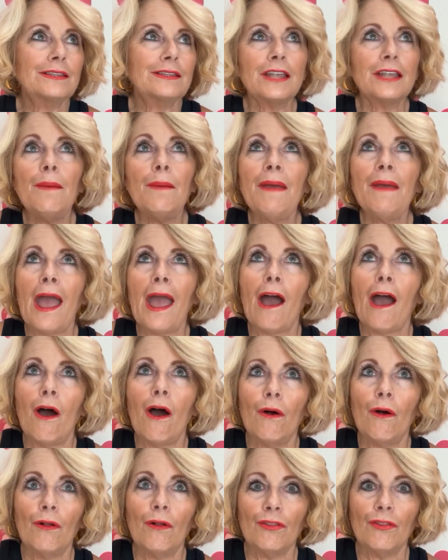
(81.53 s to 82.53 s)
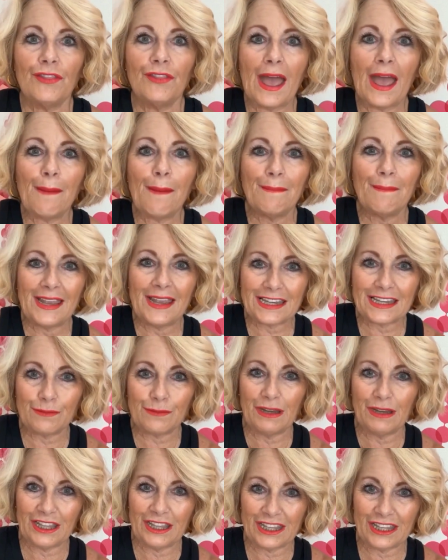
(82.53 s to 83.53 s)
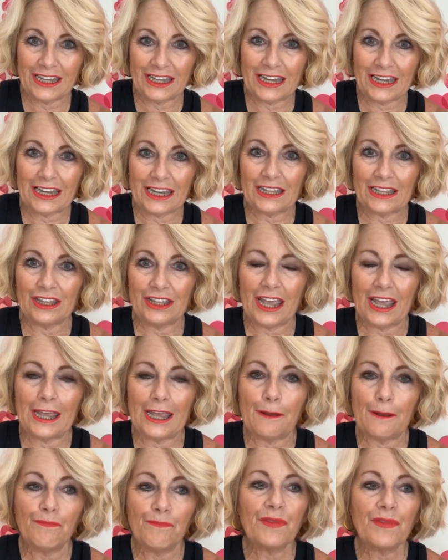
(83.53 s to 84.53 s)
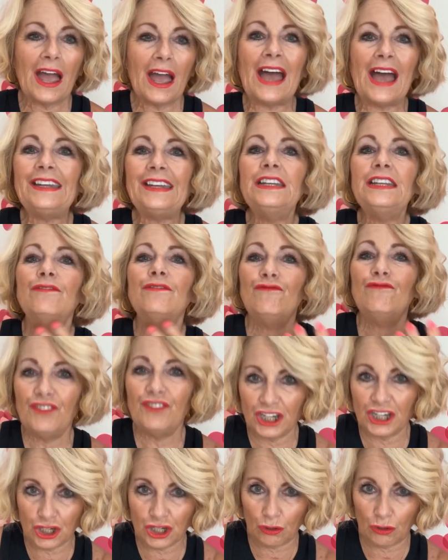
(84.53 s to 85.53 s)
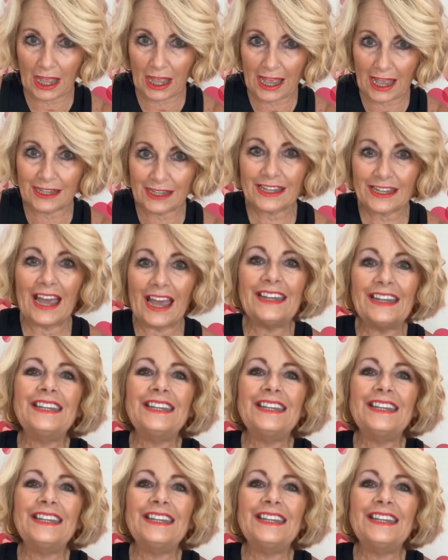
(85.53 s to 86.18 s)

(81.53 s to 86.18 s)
Somehow that makes me think that I need to visualize.